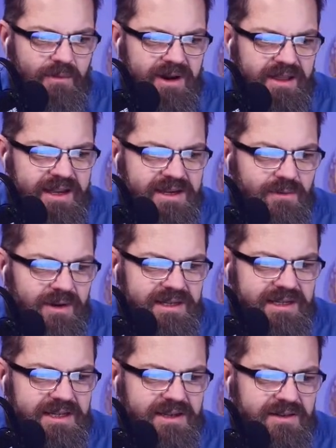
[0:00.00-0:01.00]
And what
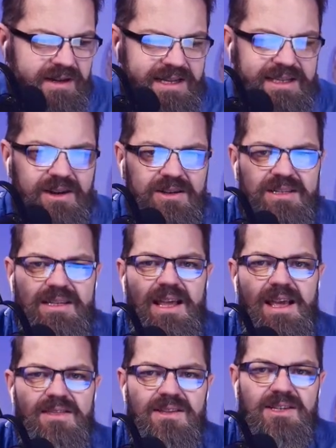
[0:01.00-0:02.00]
does he do? He starts
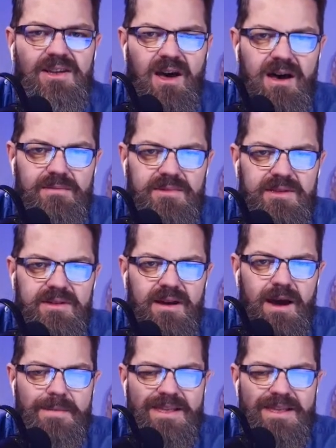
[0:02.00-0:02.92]
singing the Psalms.